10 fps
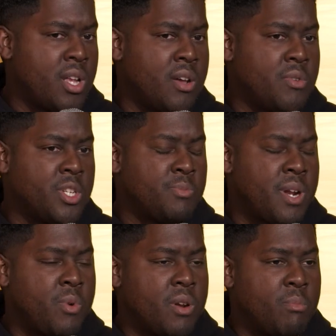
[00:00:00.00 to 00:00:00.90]
unnoticed.
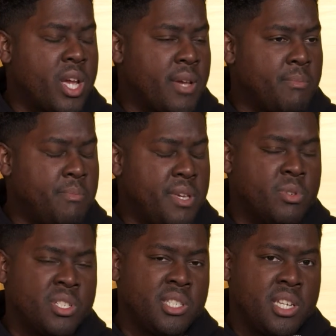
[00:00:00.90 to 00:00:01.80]
But I want to bring
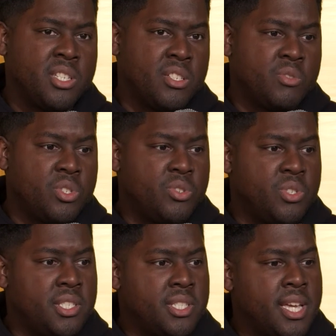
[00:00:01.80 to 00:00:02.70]
people's attention to what you
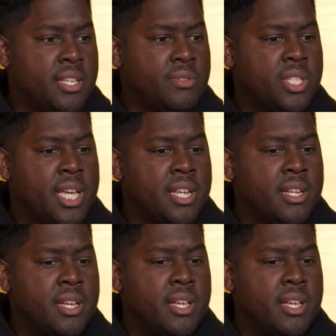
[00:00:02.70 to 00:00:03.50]
just said. You said,